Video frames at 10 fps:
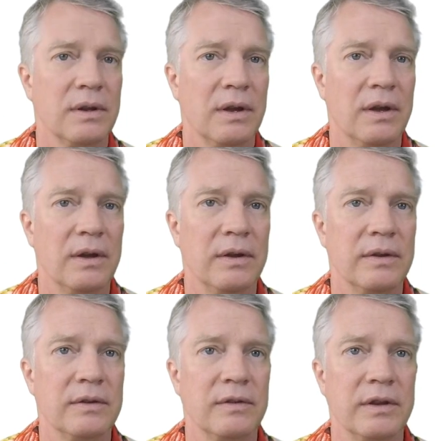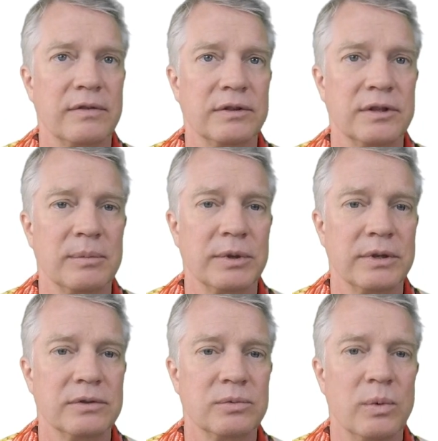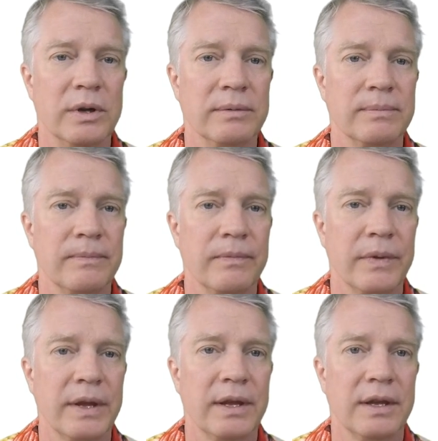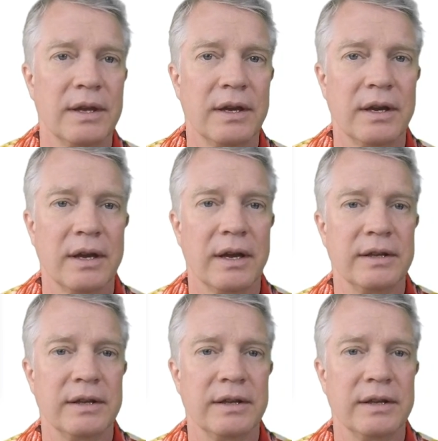like for example, here's one. I